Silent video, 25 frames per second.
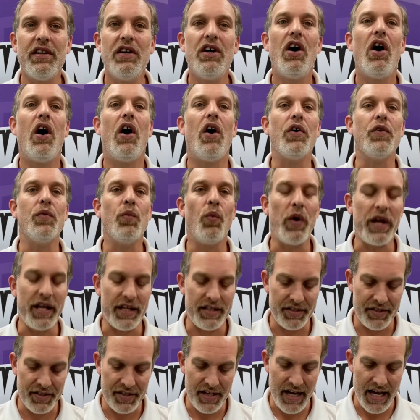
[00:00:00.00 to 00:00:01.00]
on
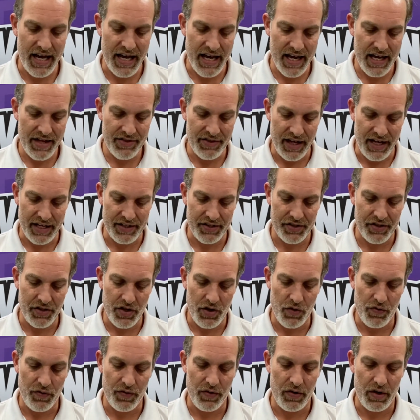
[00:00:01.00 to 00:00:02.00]
Wednesday. That's
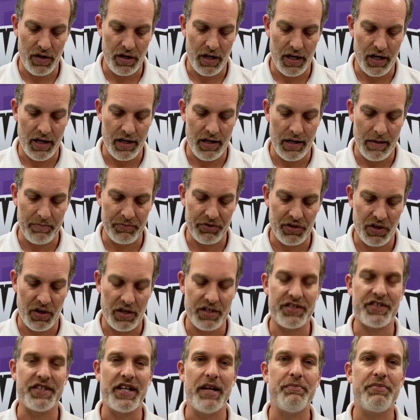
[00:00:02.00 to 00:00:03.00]

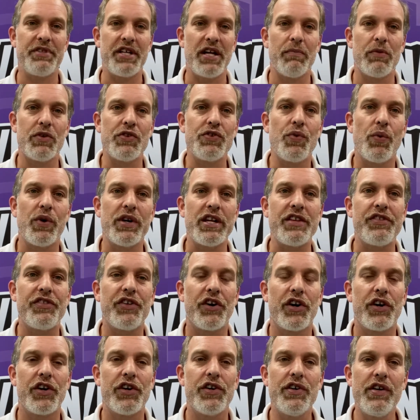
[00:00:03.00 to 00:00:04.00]
September
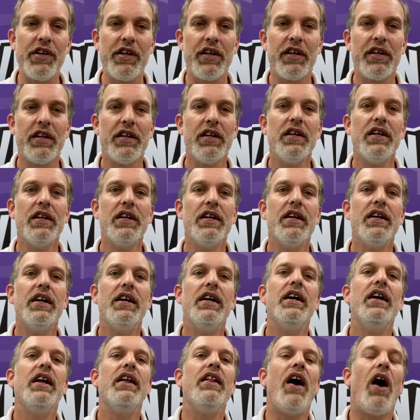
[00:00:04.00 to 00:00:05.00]
23rd.
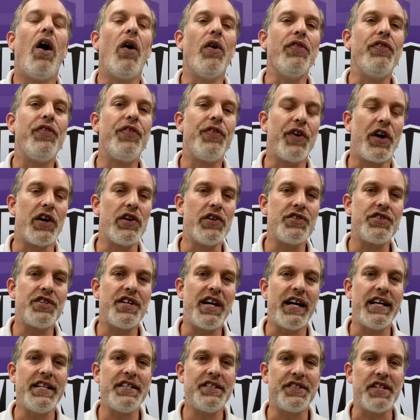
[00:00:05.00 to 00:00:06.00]
On
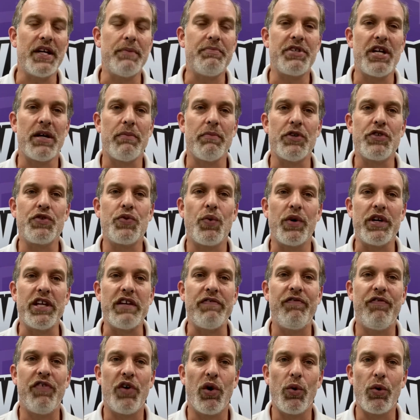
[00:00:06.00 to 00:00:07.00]
Thursday, September
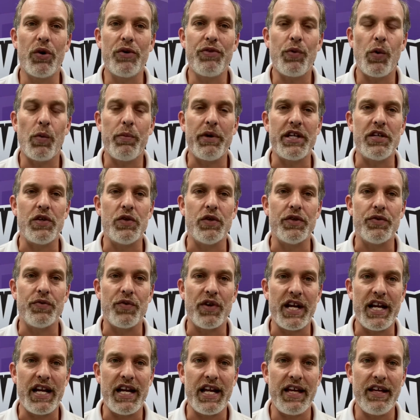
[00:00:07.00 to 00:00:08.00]
24th, we'll be doing
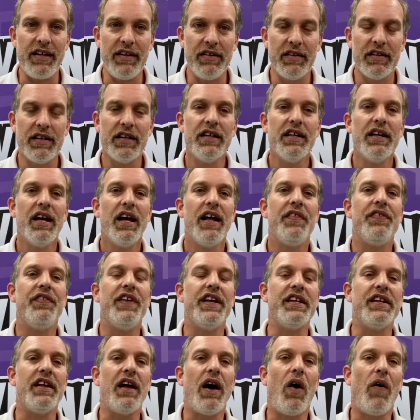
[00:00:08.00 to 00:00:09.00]
reading.
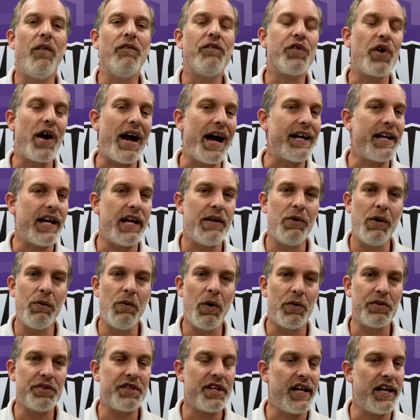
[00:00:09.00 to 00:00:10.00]
Then on Friday, we
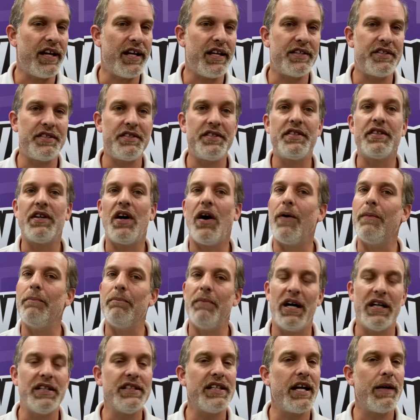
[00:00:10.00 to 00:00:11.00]
won't test. On
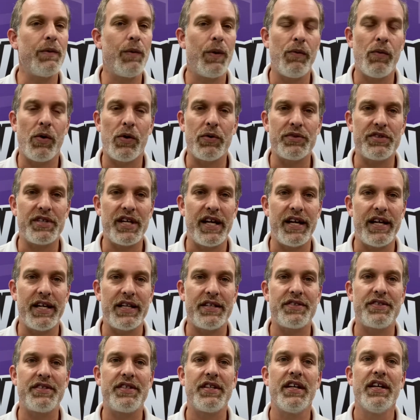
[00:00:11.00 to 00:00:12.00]
Monday, we won't
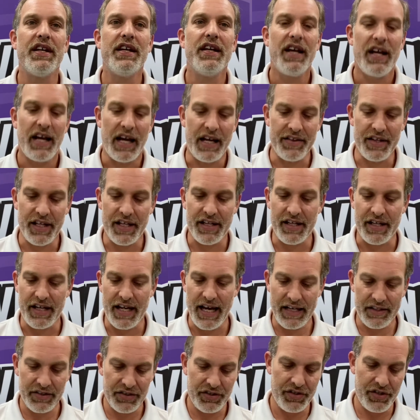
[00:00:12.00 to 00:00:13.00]
test. And then the
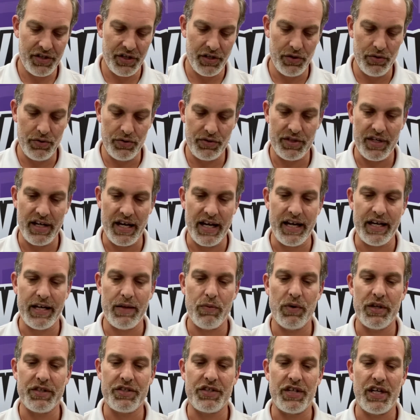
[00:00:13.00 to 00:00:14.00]
next Tuesday,
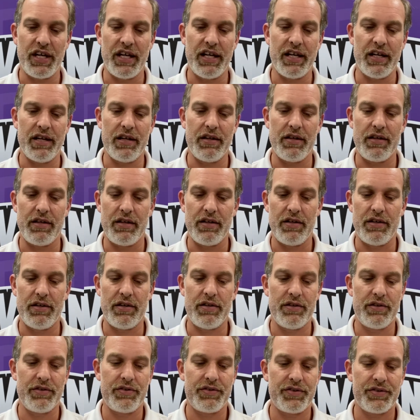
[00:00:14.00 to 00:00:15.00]
which
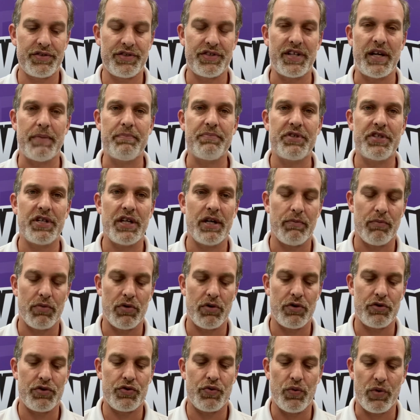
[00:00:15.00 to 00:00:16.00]
is
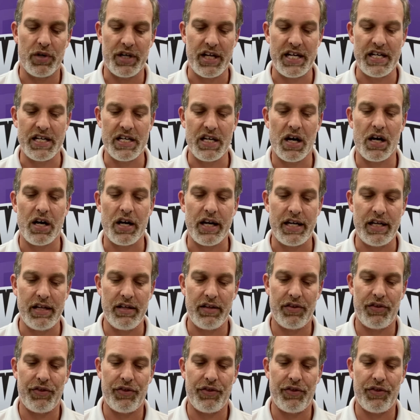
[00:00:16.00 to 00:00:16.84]
September 29th,